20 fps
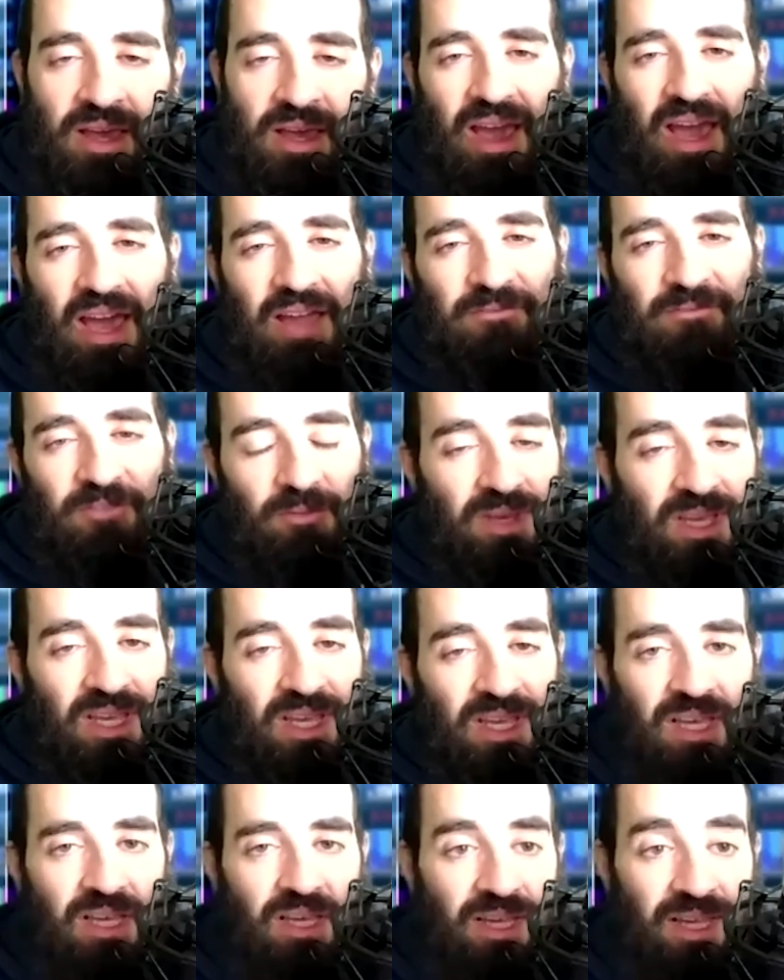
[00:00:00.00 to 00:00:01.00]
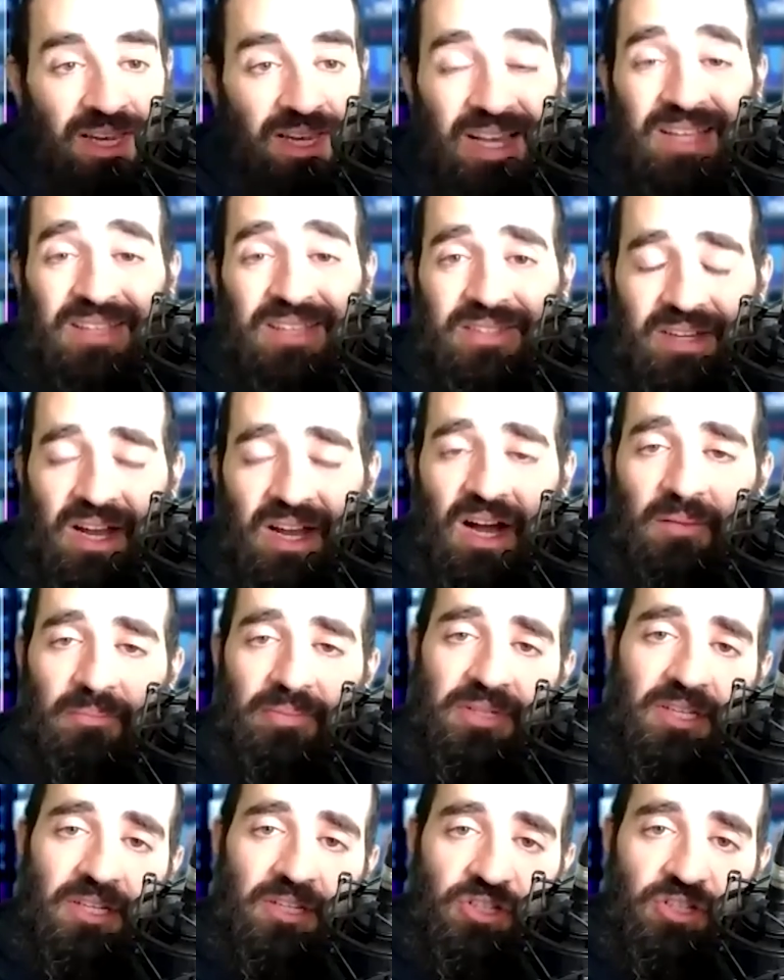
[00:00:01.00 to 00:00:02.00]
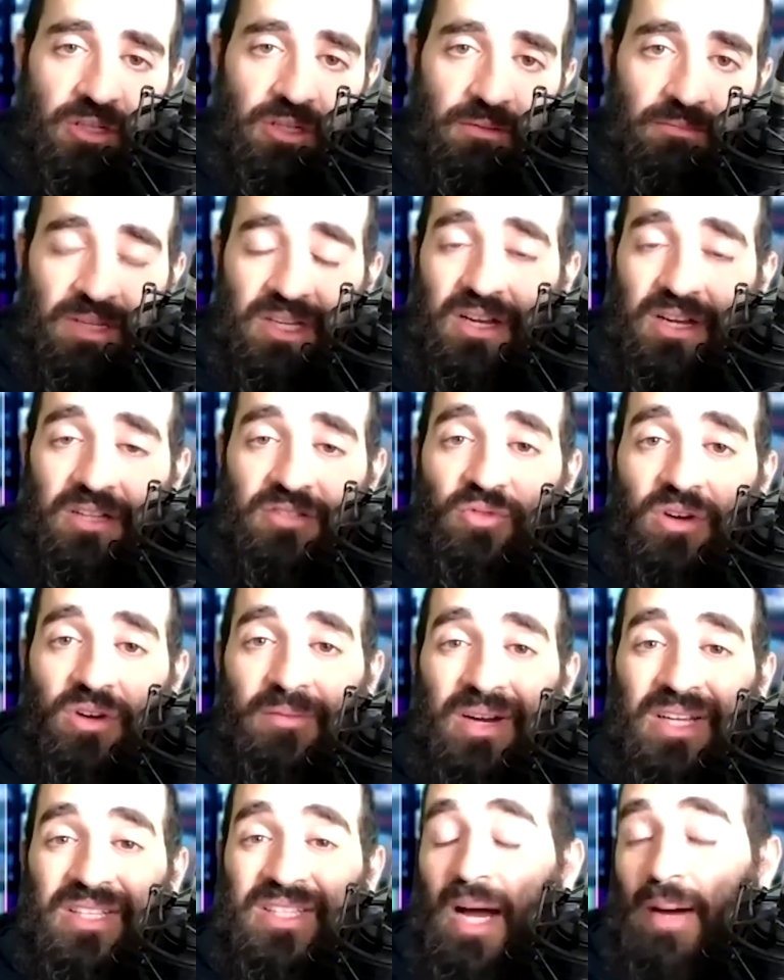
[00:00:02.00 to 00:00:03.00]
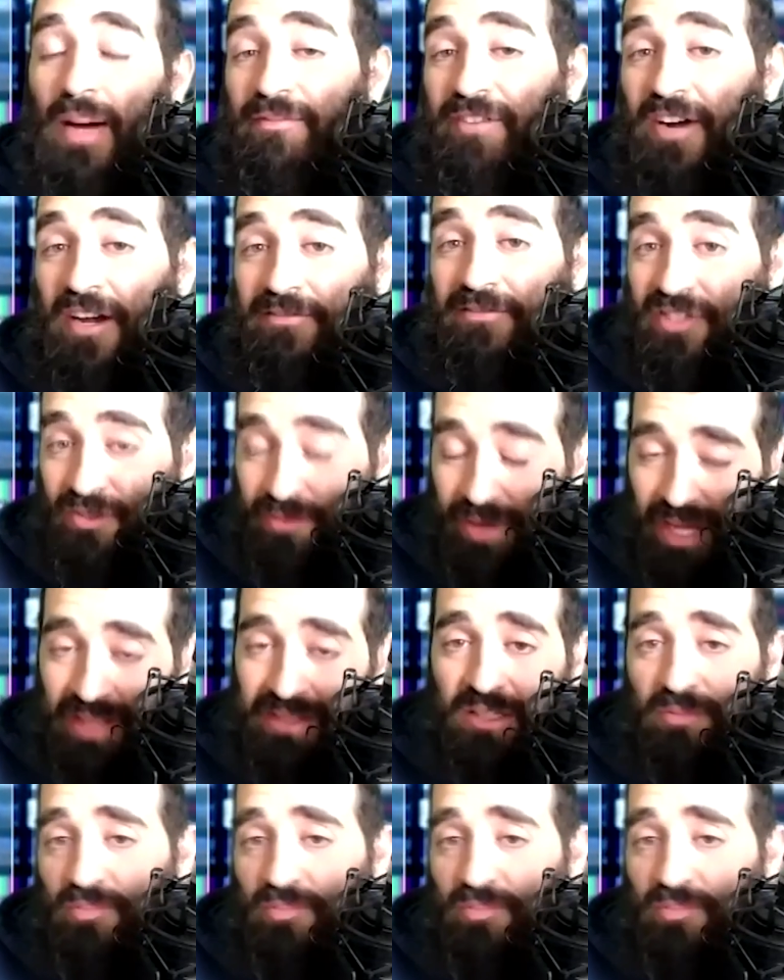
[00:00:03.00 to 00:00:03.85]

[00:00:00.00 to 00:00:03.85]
And for me, it is a competition because one of my top five strengths,